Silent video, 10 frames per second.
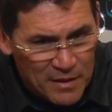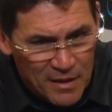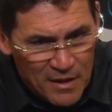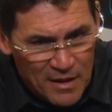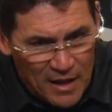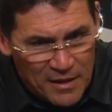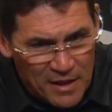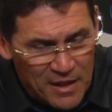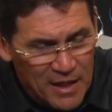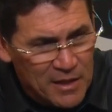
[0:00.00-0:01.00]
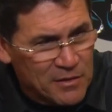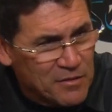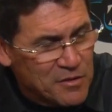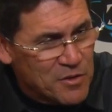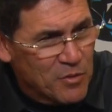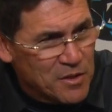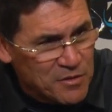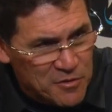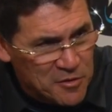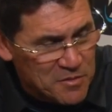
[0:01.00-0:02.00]
But I thought he handled the
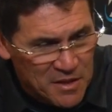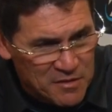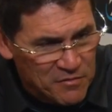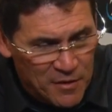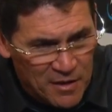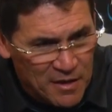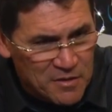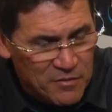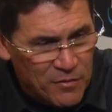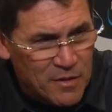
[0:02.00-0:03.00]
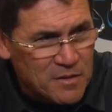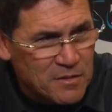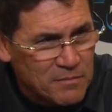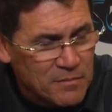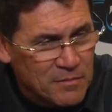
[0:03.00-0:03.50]
situation, circumstances very nicely for us.